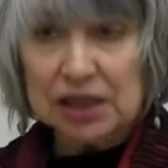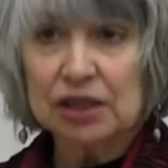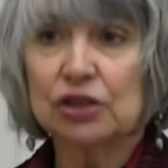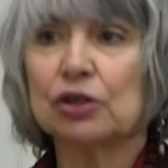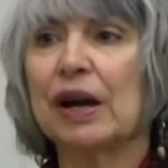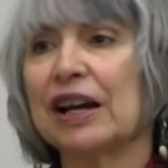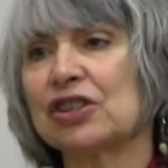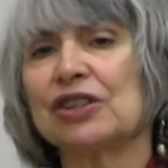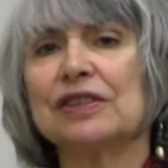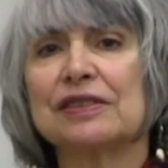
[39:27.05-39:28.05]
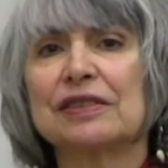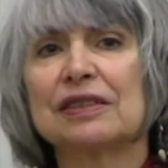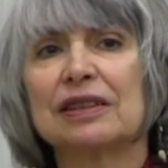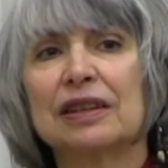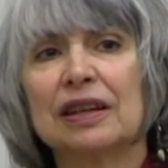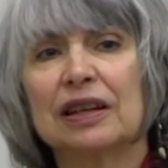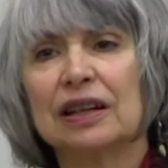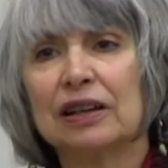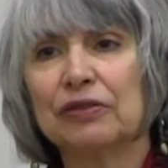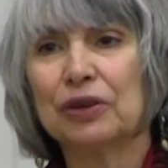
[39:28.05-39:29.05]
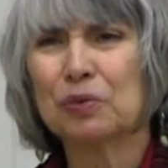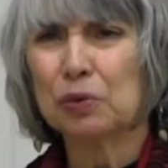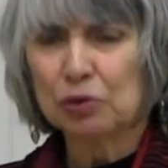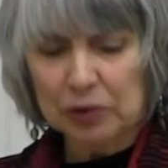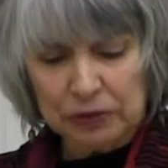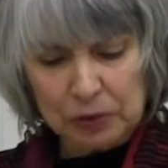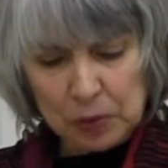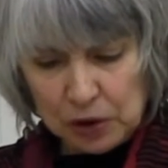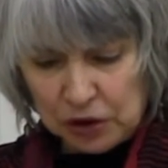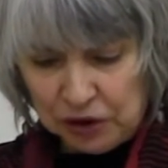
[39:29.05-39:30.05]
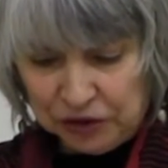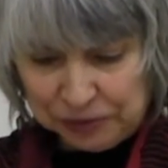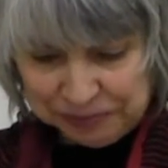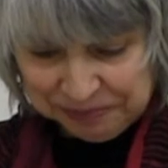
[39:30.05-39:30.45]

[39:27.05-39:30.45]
contractions of the womb of the world.